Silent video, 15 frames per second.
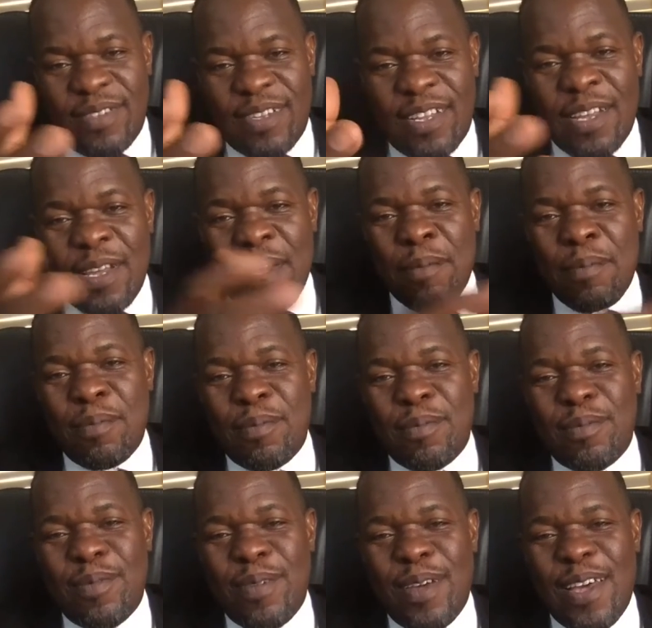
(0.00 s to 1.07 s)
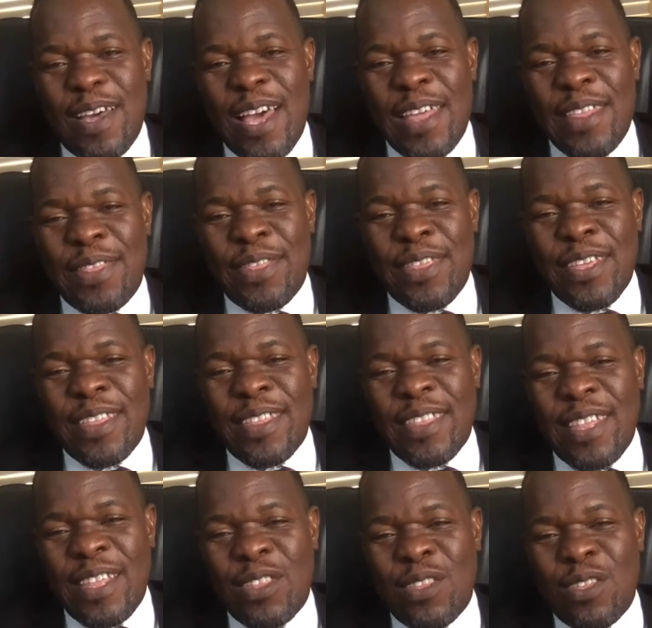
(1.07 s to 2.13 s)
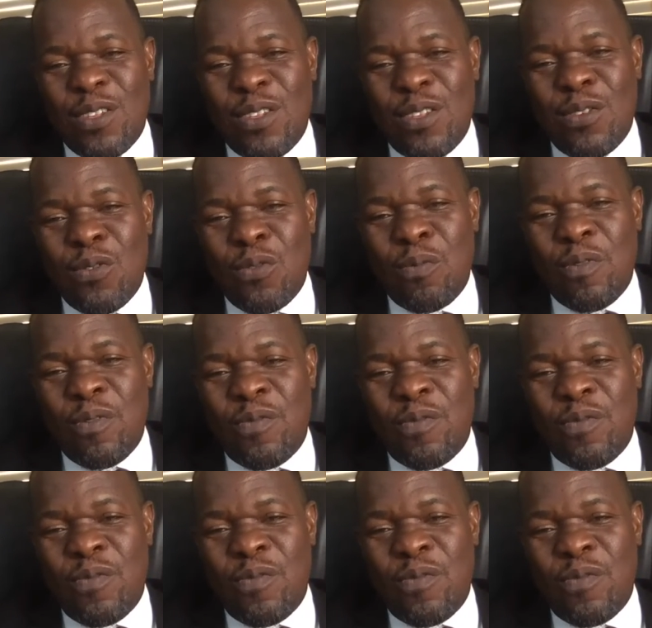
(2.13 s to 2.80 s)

I think that you'll